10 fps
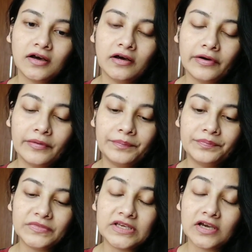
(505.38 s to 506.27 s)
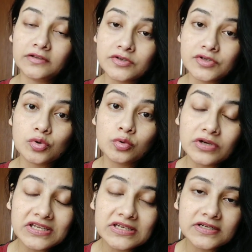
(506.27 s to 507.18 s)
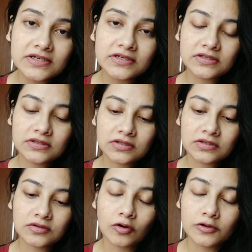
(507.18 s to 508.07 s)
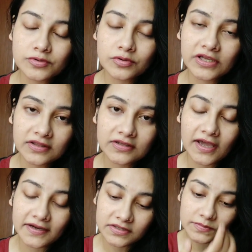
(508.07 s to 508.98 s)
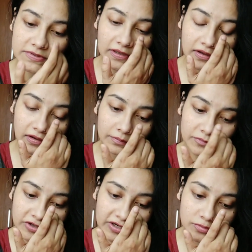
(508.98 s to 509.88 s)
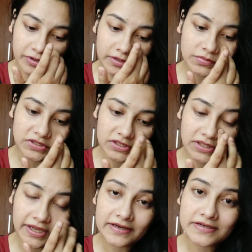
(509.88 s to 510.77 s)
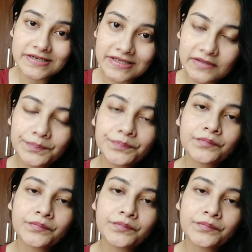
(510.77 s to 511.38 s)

the others who need it also get the items. Try to help the elderly